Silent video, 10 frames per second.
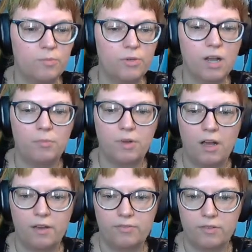drop
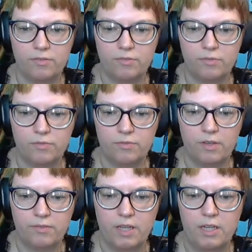off of
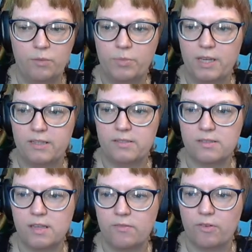any
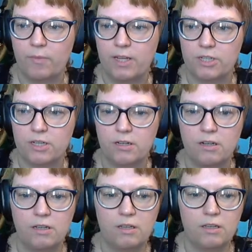bass information.
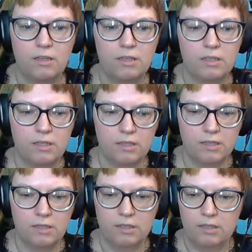
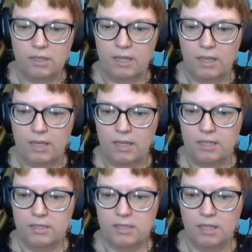
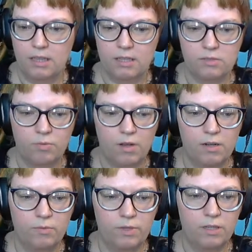And that's
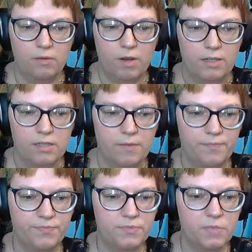what we want.
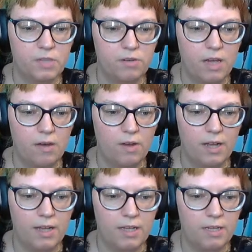So now
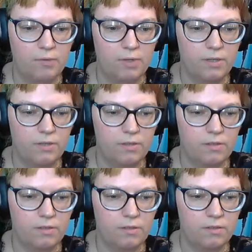I
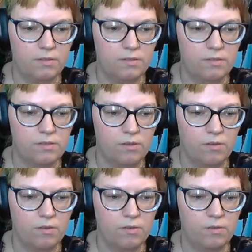will
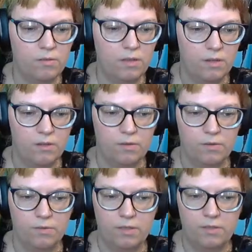
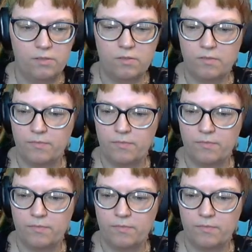solo this.